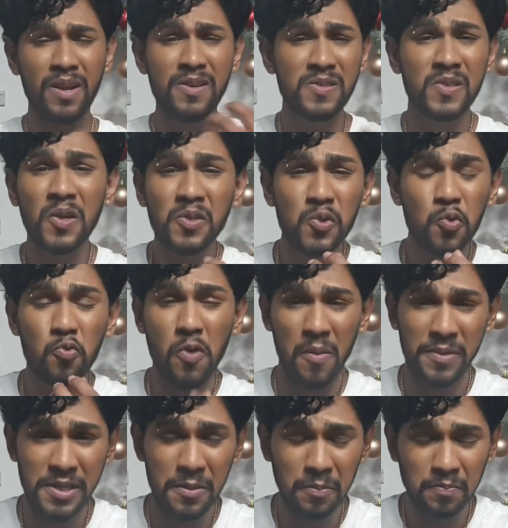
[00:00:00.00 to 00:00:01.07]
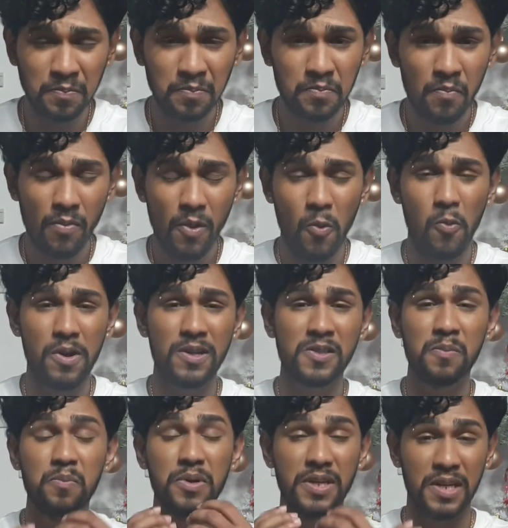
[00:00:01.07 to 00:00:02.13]
it's not too rummy where
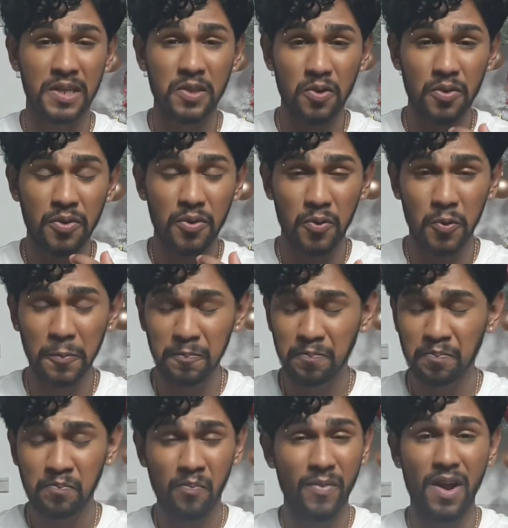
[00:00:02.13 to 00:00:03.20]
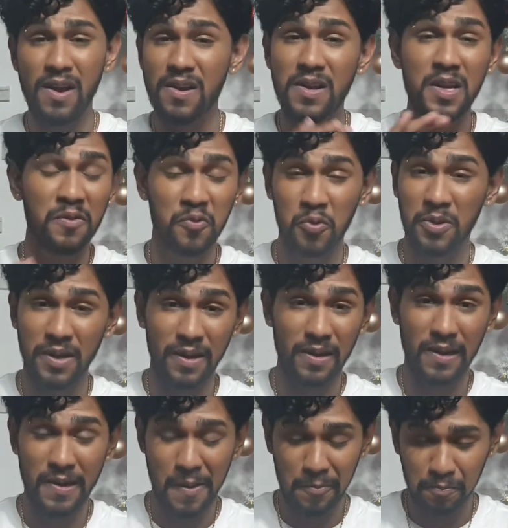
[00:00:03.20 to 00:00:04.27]
it's burning your throat i hate fruitcake
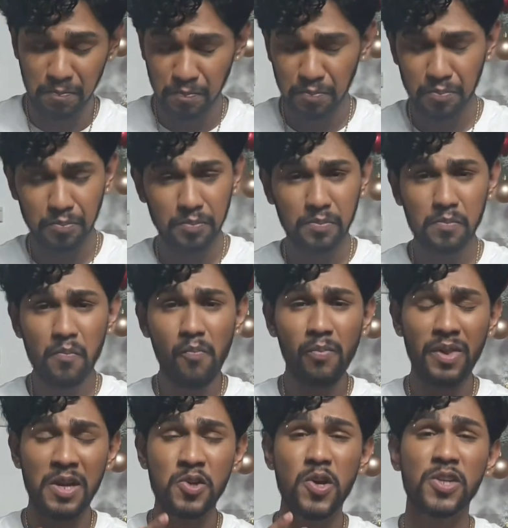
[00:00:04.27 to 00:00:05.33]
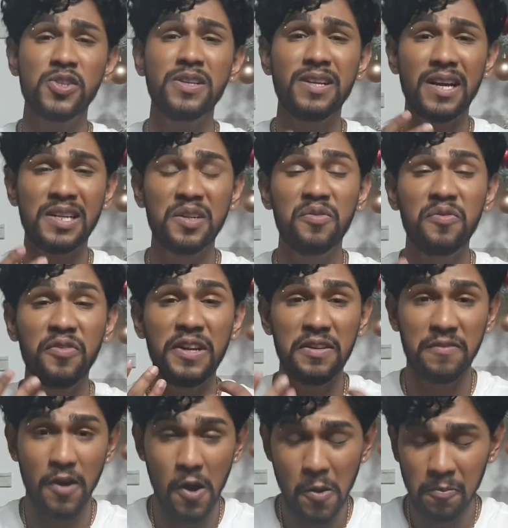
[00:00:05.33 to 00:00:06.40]
like that you actually get the
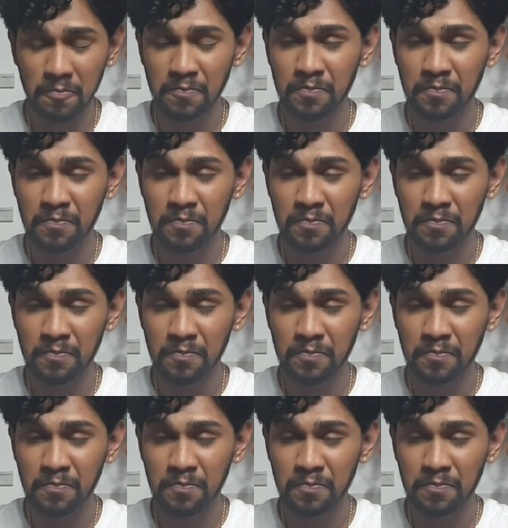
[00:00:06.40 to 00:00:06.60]
flavor